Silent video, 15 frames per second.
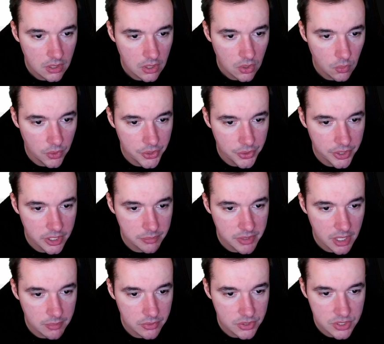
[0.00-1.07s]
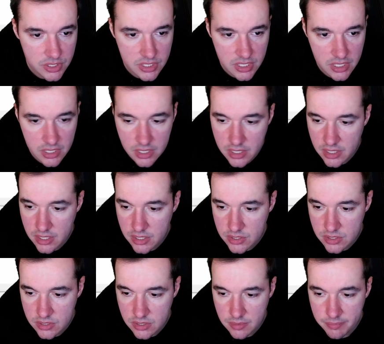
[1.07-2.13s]
what you're going to be able to see is
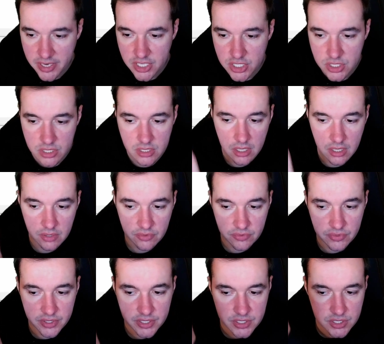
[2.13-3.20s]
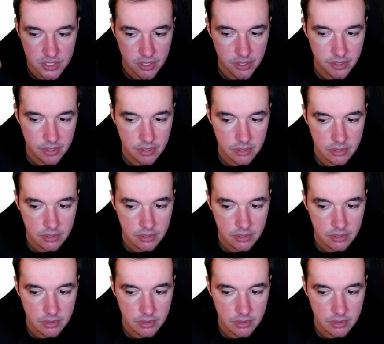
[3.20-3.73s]
mention of this here,